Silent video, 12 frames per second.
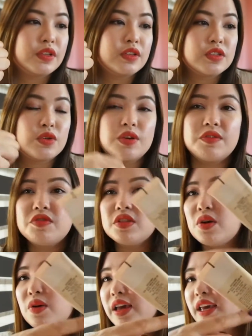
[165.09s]
So even
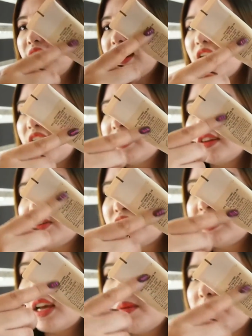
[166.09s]
though I cannot
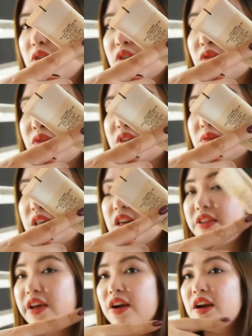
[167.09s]
understand most of what's written
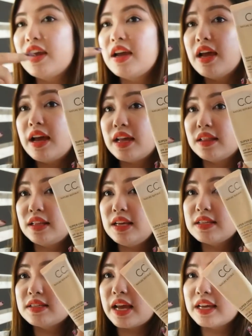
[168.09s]
there, at
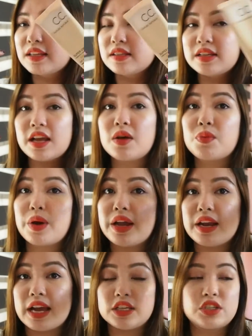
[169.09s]
least I can tell when
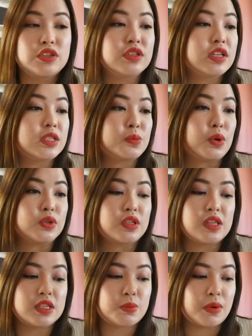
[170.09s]
I should dispose
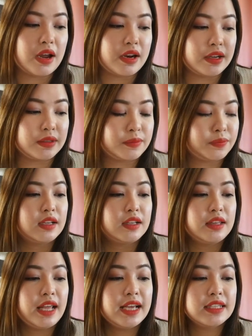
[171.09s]
this product.
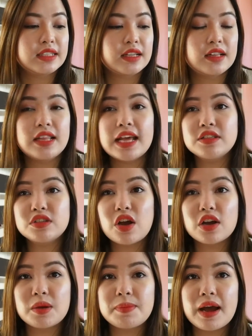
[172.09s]
Next, let's
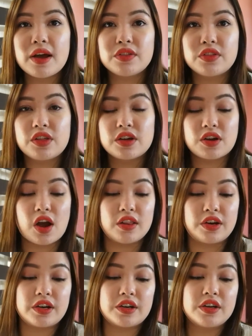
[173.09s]
talk about the
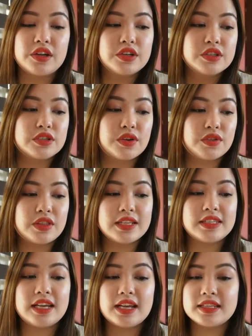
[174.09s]
color. So
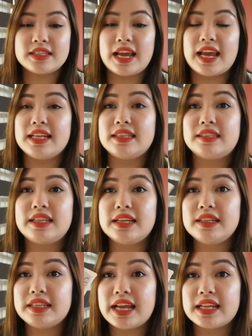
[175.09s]
this is a
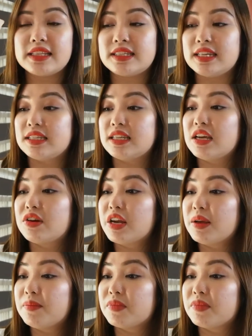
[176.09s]
Tinted CC Cream.